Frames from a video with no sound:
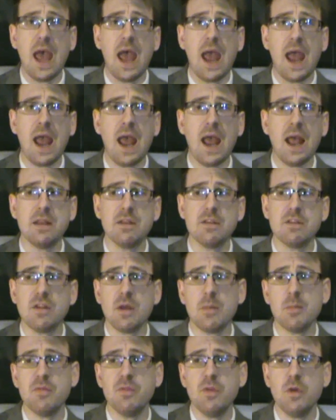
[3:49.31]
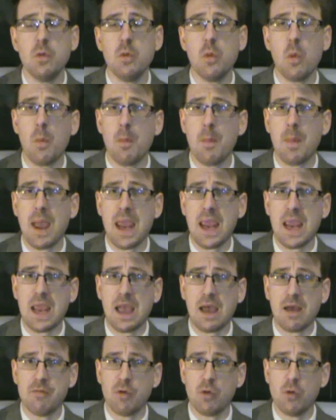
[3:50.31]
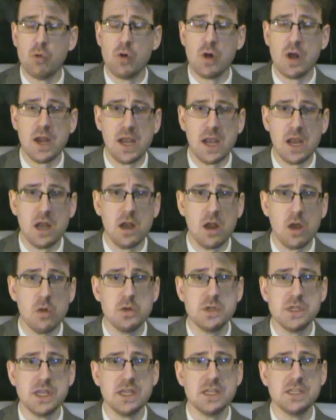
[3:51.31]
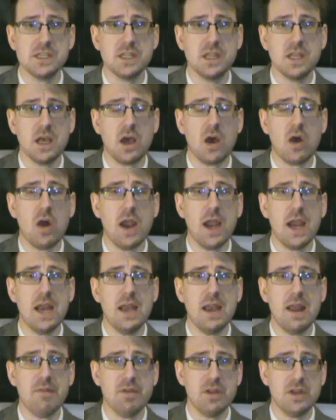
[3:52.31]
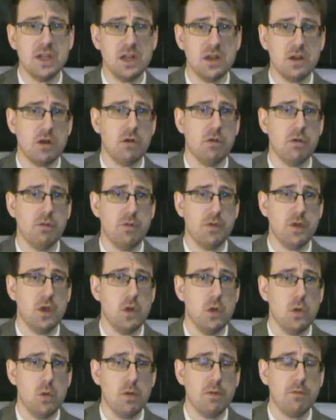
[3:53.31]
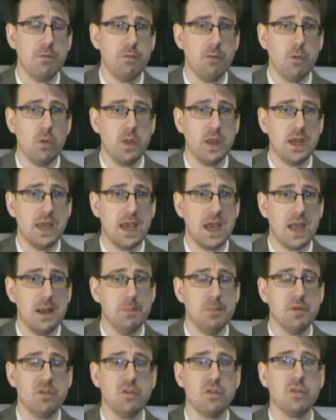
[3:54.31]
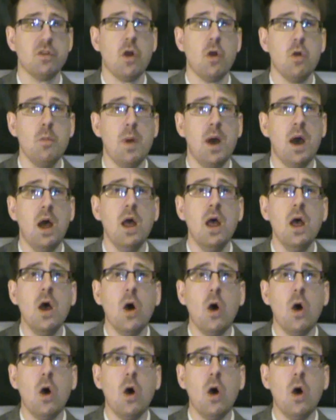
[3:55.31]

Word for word: And some of you may have already noticed that I never did a review for the game Soma